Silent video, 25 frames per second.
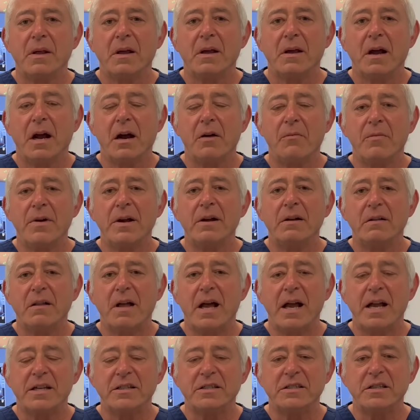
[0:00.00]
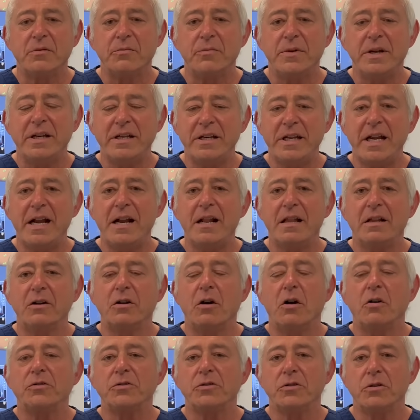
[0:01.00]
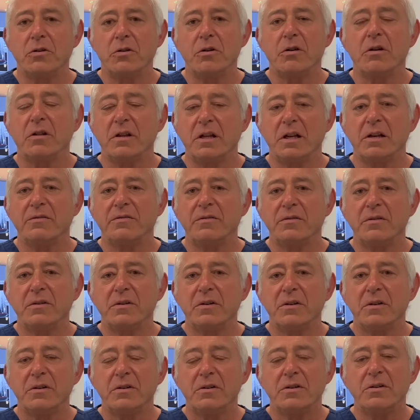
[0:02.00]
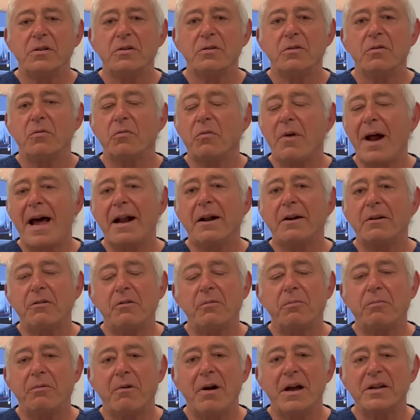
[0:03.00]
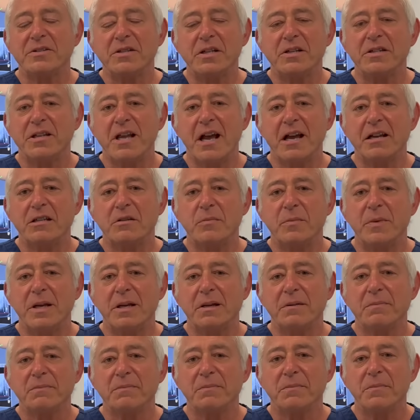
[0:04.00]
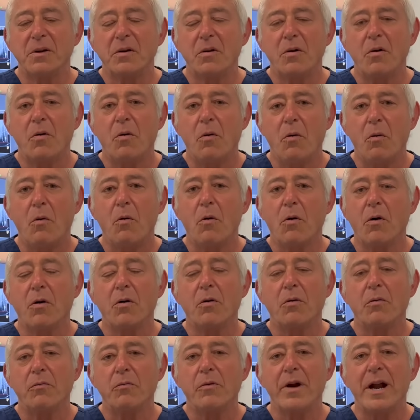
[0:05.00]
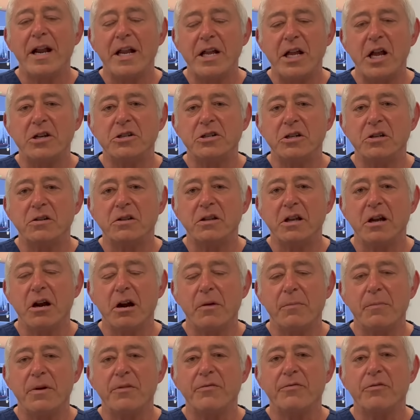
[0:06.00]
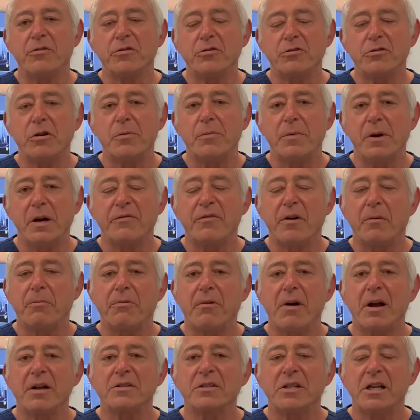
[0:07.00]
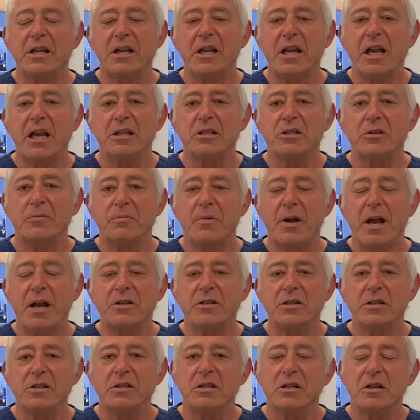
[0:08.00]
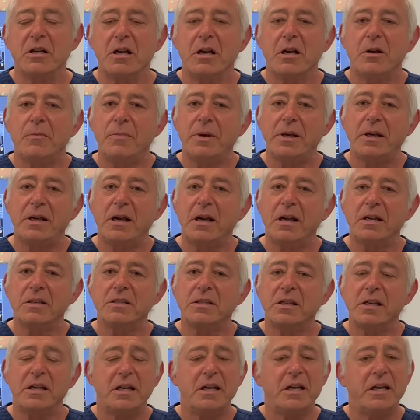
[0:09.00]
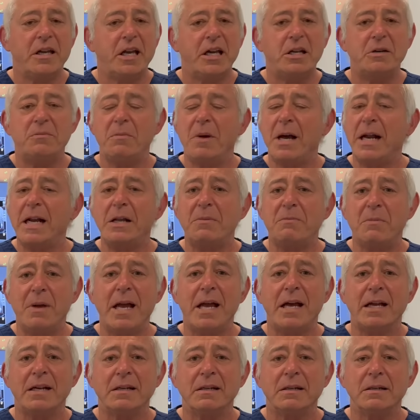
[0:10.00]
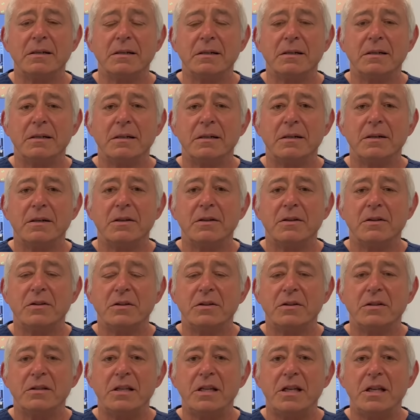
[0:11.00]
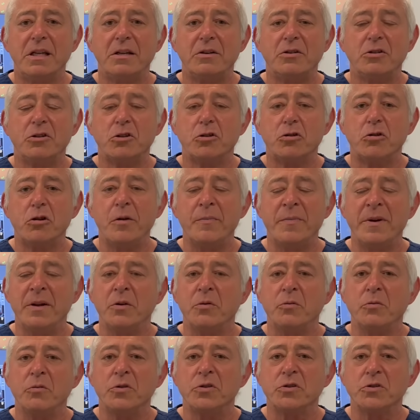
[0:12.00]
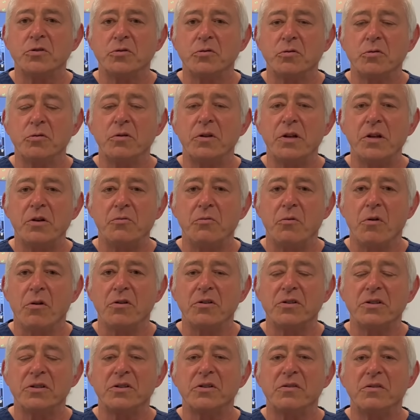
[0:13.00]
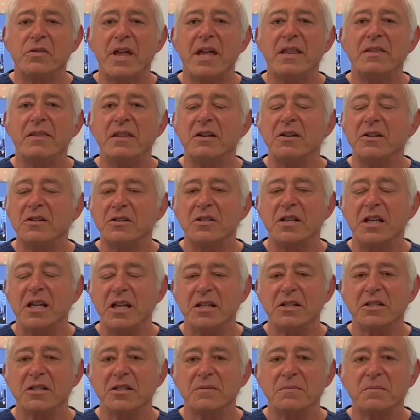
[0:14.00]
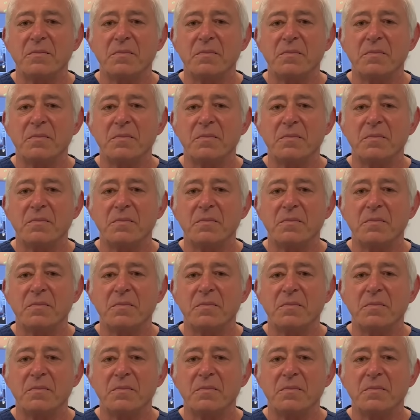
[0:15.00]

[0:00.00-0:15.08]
I realized that we needed an alternative to radical prostatectomy or radiation therapy for treatment of our prostate cancer patients because in many men, the treatment was truly worse than the disease.